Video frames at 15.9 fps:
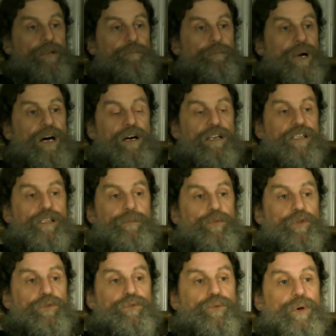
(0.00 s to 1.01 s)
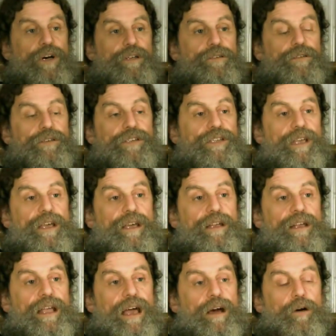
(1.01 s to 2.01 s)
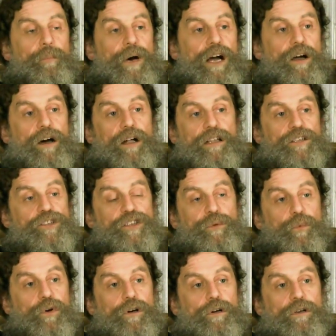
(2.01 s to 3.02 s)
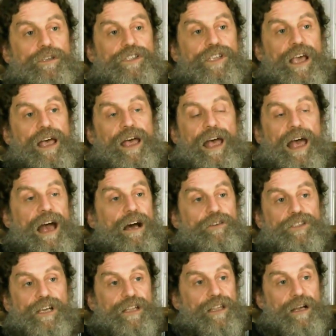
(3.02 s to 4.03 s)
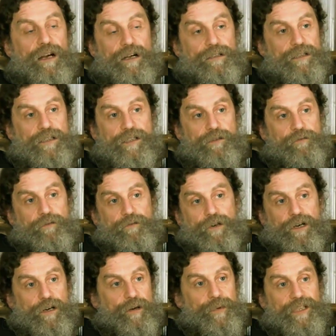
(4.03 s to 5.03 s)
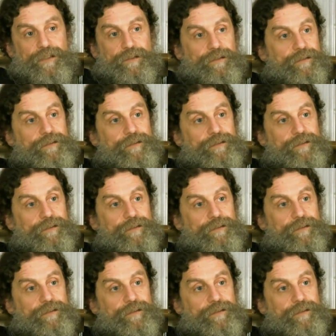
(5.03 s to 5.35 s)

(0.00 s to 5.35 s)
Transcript: impossible to understand how biology works outside the context of environment.